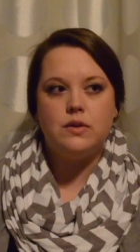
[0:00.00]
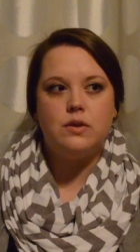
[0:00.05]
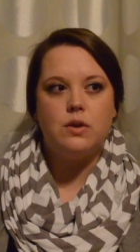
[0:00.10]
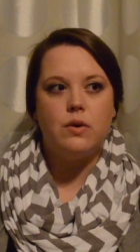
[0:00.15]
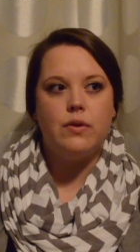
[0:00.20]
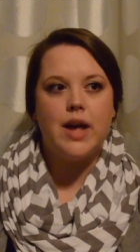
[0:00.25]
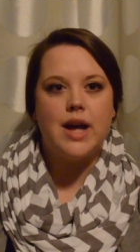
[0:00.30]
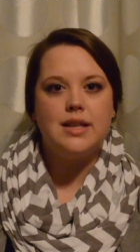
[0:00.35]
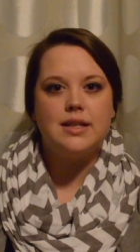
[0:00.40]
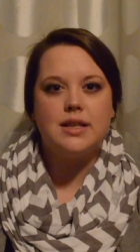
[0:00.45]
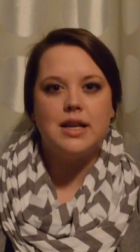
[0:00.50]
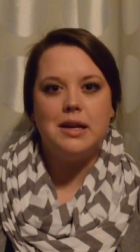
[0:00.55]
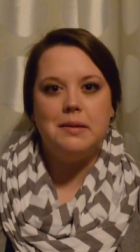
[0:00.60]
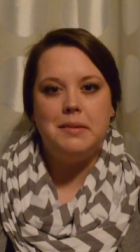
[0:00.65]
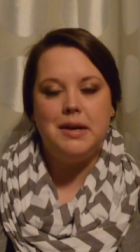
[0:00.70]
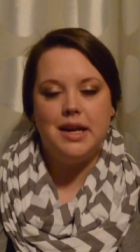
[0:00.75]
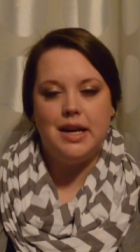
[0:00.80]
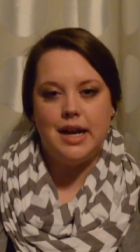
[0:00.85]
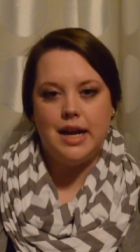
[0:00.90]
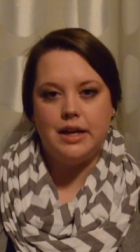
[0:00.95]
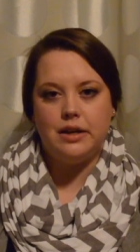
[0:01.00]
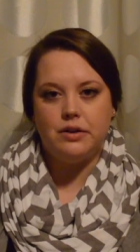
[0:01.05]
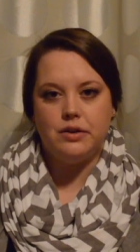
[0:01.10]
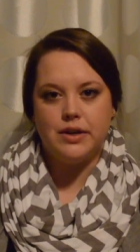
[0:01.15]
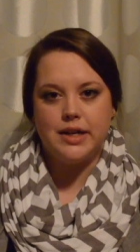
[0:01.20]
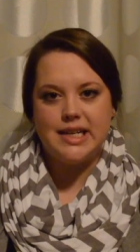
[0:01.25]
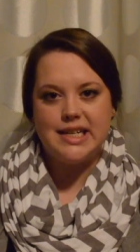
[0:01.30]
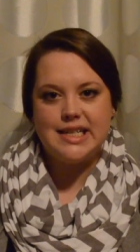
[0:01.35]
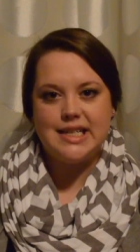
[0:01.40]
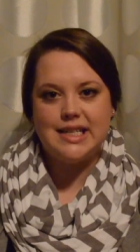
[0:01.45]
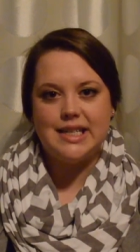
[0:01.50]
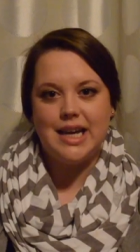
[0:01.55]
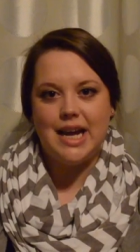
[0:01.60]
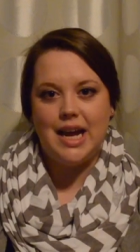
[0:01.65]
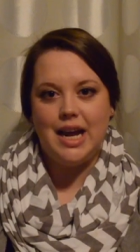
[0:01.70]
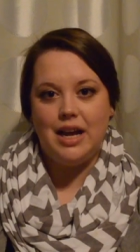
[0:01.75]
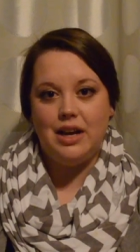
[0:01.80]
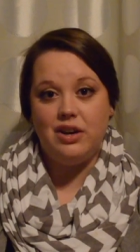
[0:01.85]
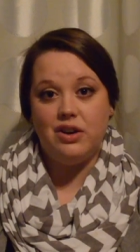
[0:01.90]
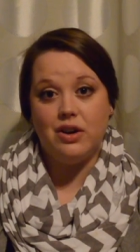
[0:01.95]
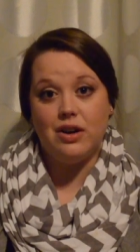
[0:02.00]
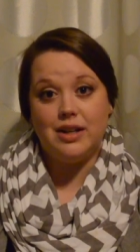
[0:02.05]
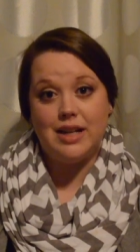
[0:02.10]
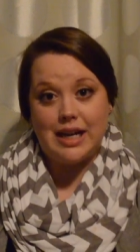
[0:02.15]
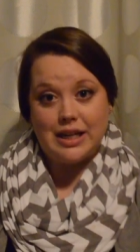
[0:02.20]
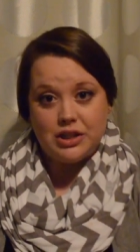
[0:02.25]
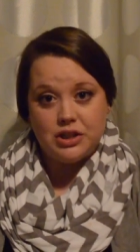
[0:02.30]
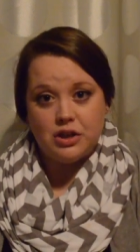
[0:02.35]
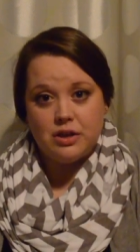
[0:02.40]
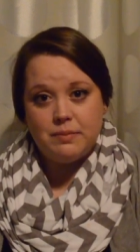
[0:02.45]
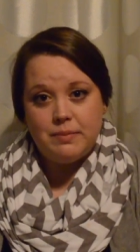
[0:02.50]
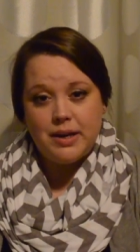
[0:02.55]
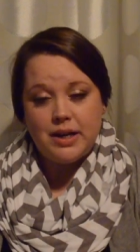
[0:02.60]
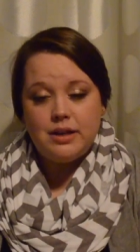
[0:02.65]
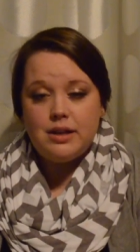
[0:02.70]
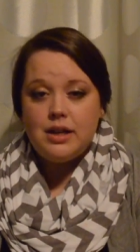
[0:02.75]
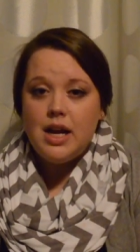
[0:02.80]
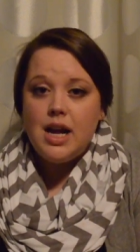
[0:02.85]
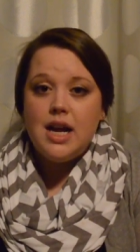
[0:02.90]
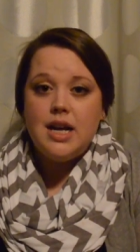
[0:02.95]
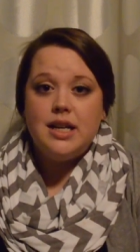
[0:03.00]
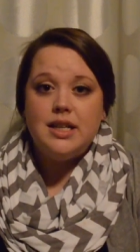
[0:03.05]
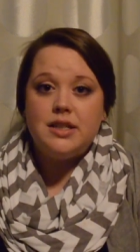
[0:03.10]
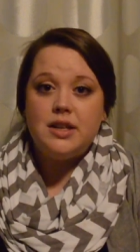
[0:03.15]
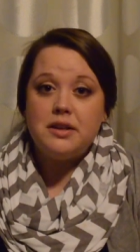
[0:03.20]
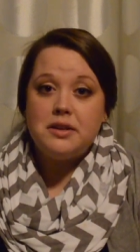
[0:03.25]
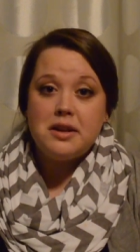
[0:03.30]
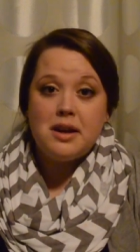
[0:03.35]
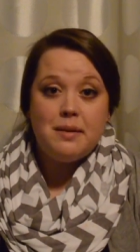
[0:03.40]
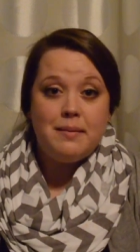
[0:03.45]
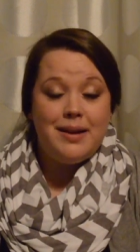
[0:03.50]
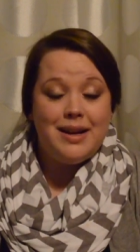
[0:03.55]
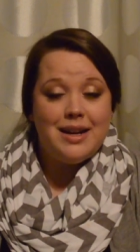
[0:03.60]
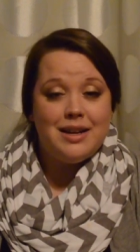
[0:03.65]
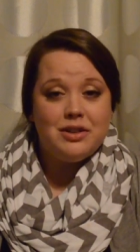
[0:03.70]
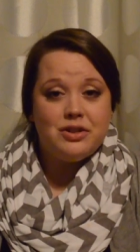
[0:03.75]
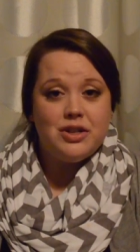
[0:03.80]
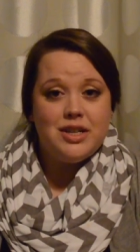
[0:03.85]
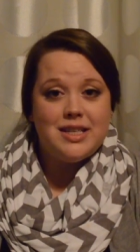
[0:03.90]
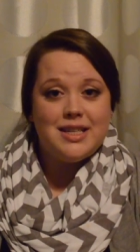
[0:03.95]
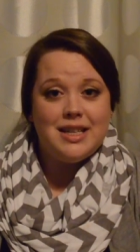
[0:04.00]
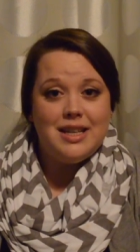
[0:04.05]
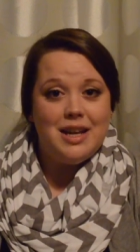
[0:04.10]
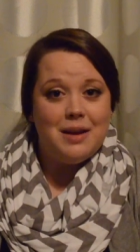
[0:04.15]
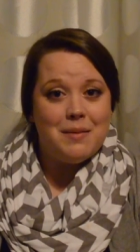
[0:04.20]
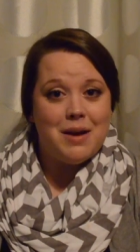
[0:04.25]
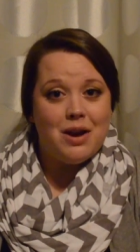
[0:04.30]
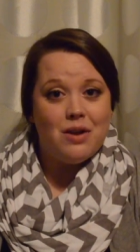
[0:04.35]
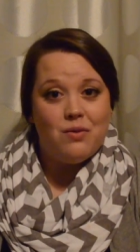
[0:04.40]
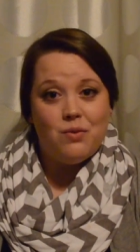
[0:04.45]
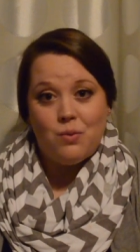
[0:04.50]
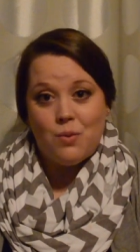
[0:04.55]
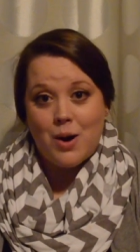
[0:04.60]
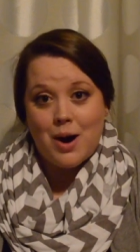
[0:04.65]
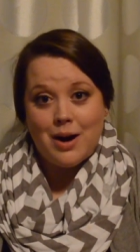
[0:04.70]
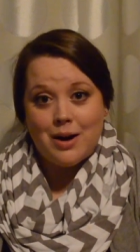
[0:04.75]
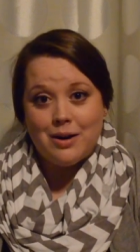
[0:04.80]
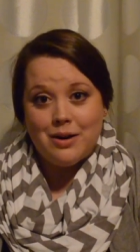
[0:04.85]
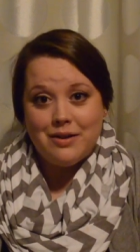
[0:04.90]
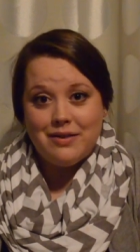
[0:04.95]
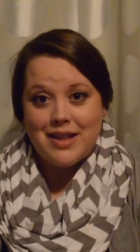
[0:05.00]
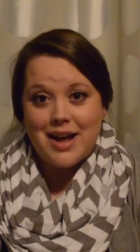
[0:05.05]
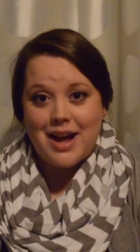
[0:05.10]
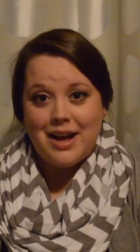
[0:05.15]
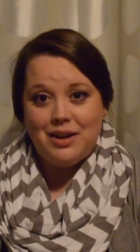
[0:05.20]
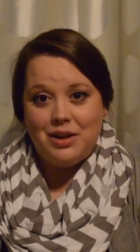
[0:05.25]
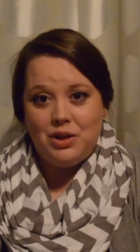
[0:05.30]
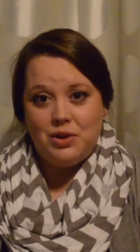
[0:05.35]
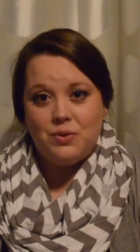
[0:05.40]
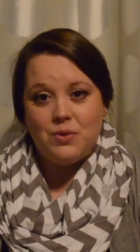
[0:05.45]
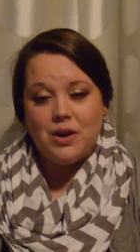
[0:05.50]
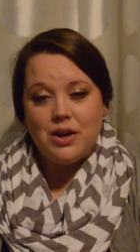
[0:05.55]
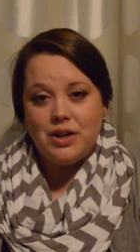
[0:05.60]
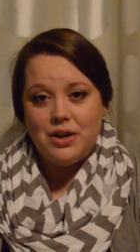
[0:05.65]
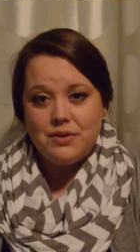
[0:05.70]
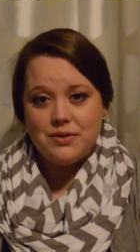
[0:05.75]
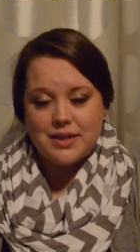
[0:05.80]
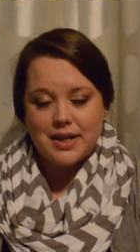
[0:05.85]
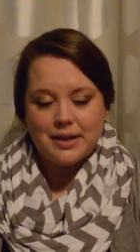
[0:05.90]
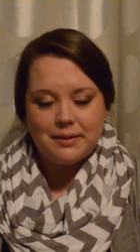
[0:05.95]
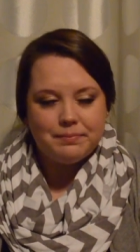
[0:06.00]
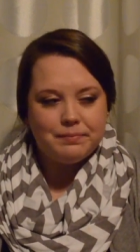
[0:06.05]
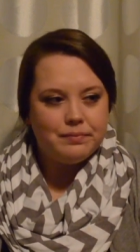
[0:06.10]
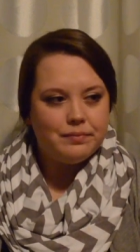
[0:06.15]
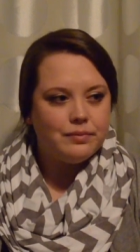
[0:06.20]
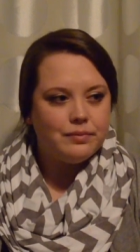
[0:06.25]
So that's going to be an increase in your electric bill. It's also going to be an increase in the amount of water that you are using.